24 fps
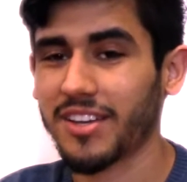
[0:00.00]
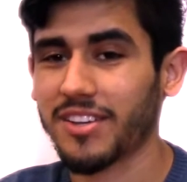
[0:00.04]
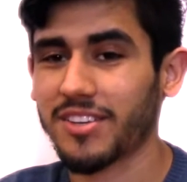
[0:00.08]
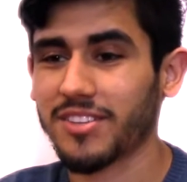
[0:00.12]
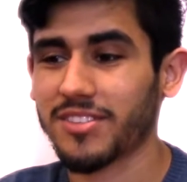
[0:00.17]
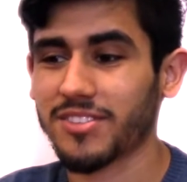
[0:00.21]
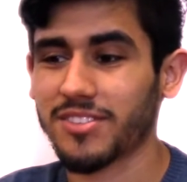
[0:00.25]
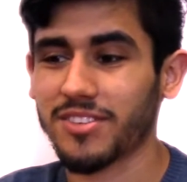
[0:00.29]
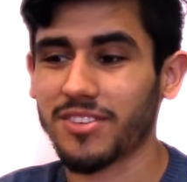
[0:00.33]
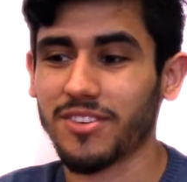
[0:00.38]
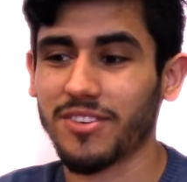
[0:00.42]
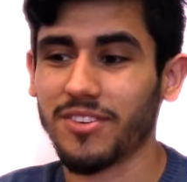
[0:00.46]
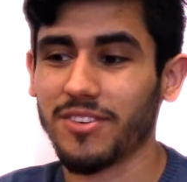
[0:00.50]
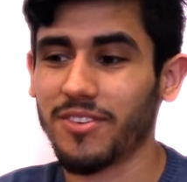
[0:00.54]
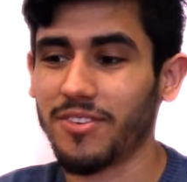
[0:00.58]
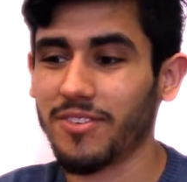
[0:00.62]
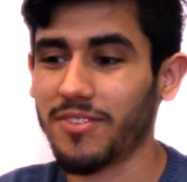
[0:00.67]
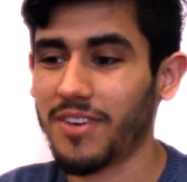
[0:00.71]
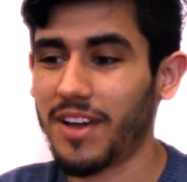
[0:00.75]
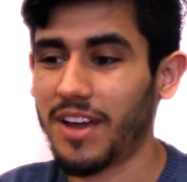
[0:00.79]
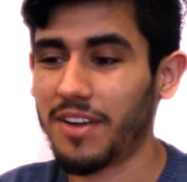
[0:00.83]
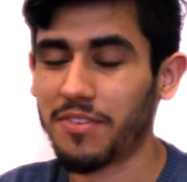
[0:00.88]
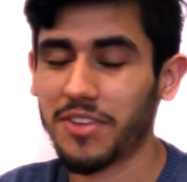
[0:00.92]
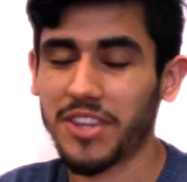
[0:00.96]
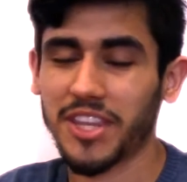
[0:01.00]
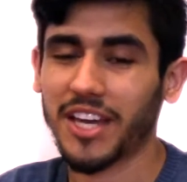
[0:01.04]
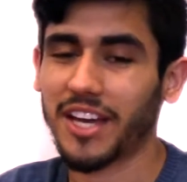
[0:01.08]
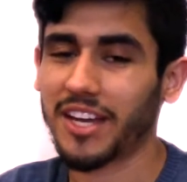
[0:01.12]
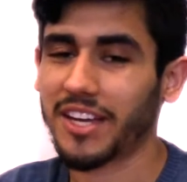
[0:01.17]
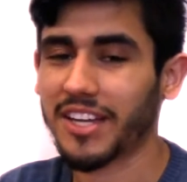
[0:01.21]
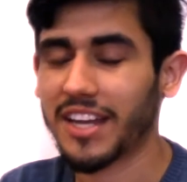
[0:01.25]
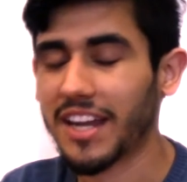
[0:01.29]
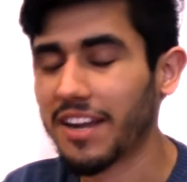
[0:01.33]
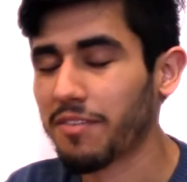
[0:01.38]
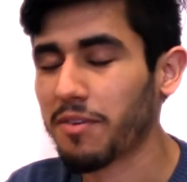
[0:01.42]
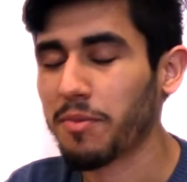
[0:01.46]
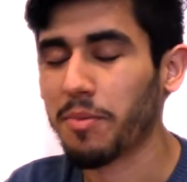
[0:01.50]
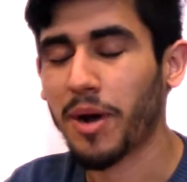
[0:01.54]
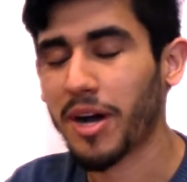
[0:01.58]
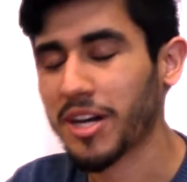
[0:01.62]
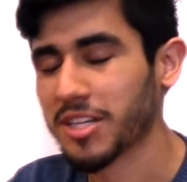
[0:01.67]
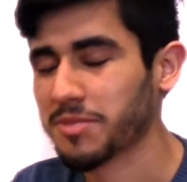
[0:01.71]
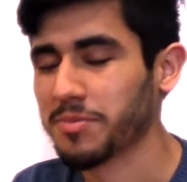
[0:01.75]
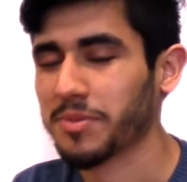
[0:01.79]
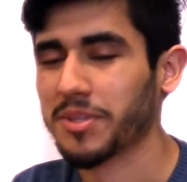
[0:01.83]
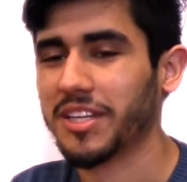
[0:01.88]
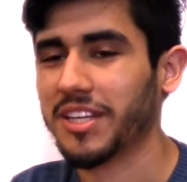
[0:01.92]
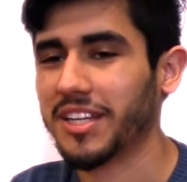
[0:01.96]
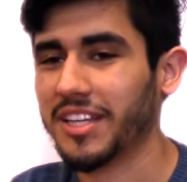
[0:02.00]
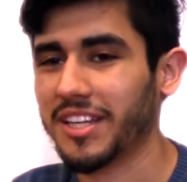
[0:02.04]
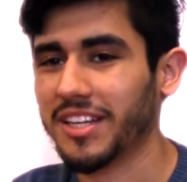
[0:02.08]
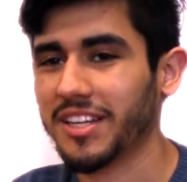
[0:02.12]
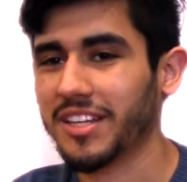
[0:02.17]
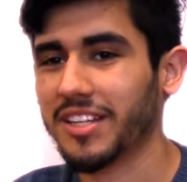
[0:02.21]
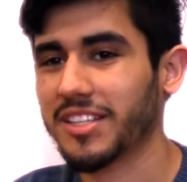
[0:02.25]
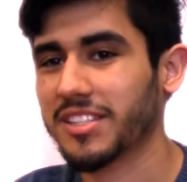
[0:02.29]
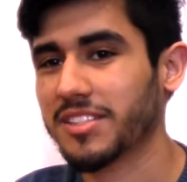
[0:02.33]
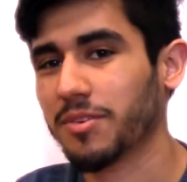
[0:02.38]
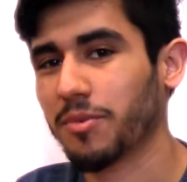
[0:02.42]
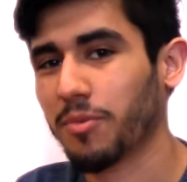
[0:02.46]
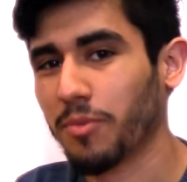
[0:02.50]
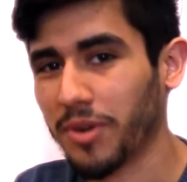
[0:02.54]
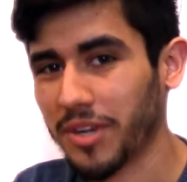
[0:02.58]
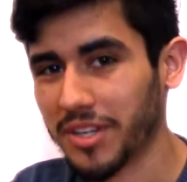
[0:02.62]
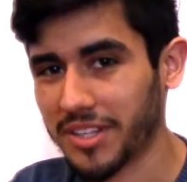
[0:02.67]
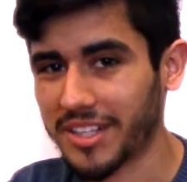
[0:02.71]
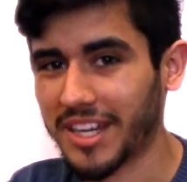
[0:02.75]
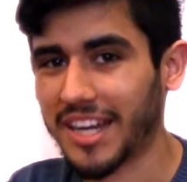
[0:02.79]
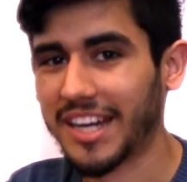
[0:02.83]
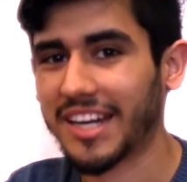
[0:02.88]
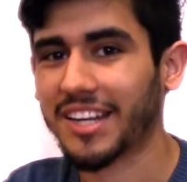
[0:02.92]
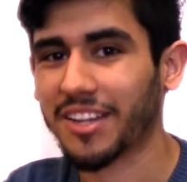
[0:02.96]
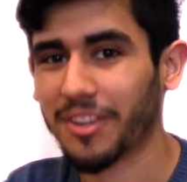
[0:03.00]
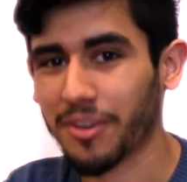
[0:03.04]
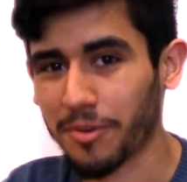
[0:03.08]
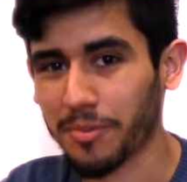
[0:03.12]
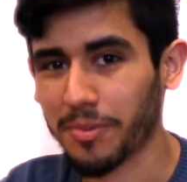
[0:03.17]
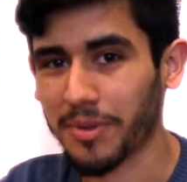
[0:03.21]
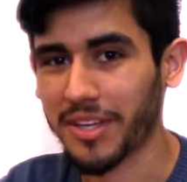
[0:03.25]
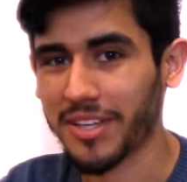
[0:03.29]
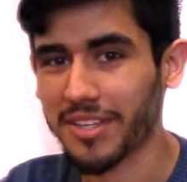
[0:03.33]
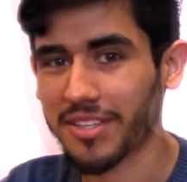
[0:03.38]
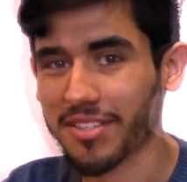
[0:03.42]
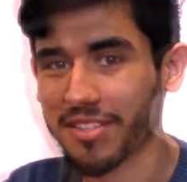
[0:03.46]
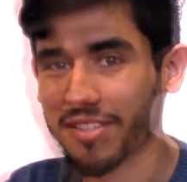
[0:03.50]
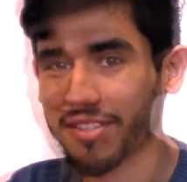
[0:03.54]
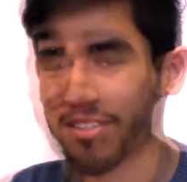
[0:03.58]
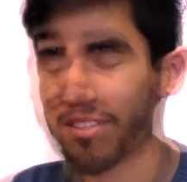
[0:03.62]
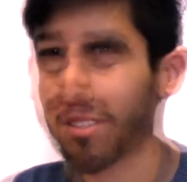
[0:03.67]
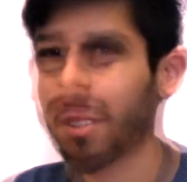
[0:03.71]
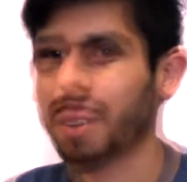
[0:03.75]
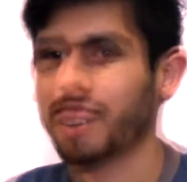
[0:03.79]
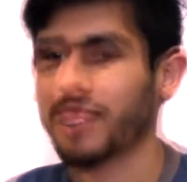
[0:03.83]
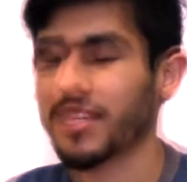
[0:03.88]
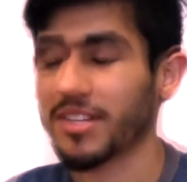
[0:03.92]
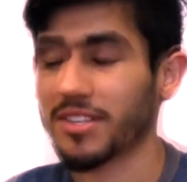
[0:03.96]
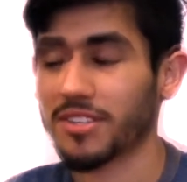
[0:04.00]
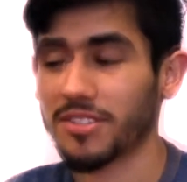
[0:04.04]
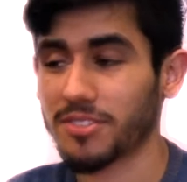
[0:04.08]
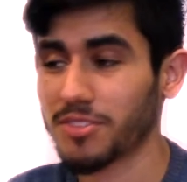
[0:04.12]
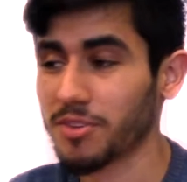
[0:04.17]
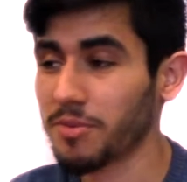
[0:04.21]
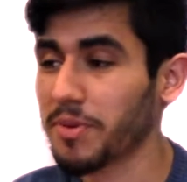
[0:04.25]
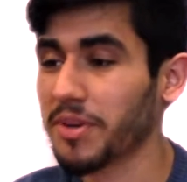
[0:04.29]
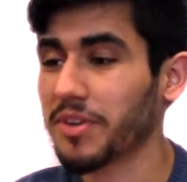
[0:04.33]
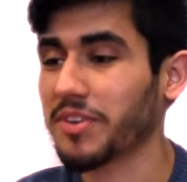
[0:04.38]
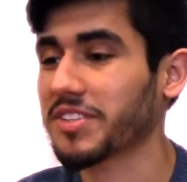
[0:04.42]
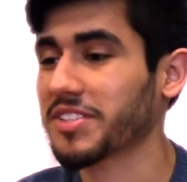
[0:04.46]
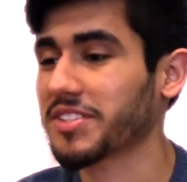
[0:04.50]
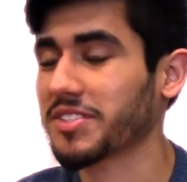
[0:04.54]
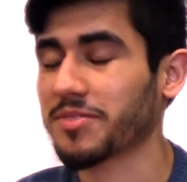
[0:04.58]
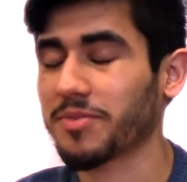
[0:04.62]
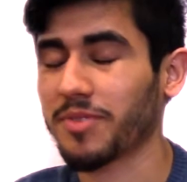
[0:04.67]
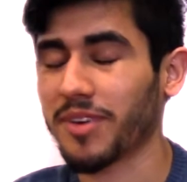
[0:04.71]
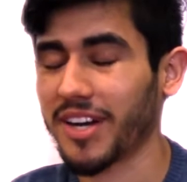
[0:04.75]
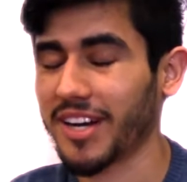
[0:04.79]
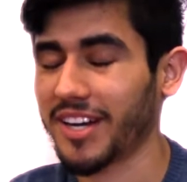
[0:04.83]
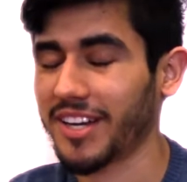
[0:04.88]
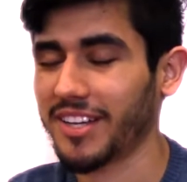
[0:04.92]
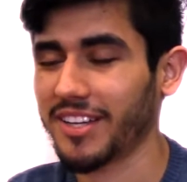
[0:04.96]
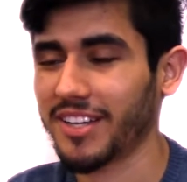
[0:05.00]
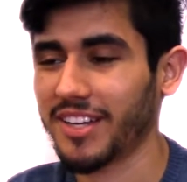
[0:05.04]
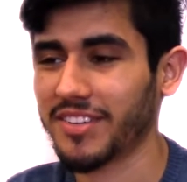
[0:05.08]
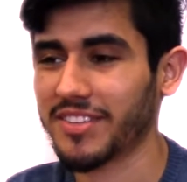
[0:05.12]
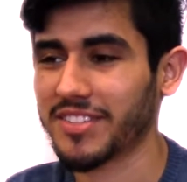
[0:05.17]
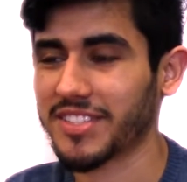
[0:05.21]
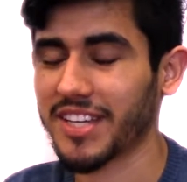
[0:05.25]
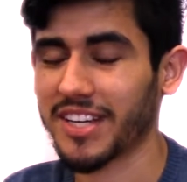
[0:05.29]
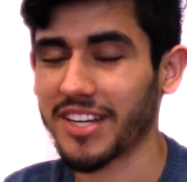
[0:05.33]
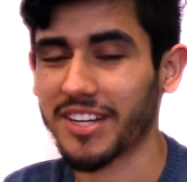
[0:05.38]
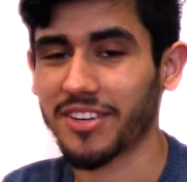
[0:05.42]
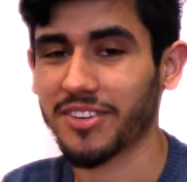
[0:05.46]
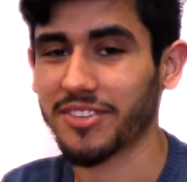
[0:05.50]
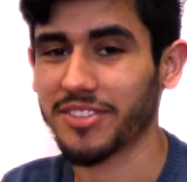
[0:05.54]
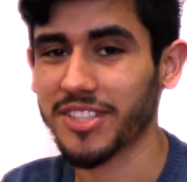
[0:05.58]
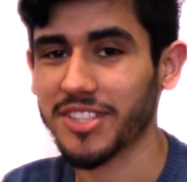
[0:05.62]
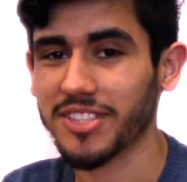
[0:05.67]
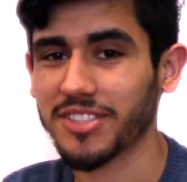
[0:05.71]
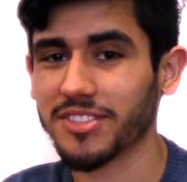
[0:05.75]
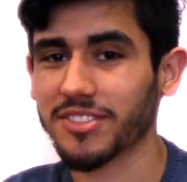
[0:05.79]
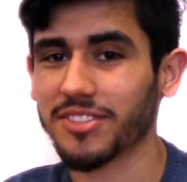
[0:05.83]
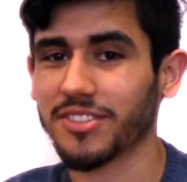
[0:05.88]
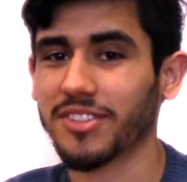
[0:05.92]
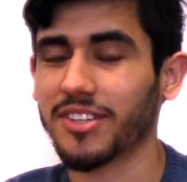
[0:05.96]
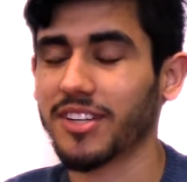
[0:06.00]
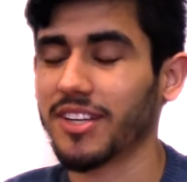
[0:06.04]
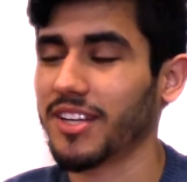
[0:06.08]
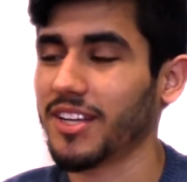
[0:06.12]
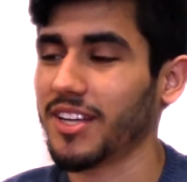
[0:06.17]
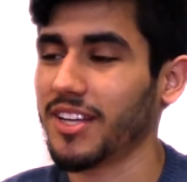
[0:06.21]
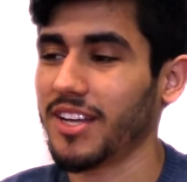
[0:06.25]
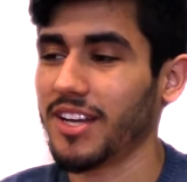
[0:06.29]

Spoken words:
So everything I could ever possibly need is in one tiny little place. There are so many reasons why I decided to go digital.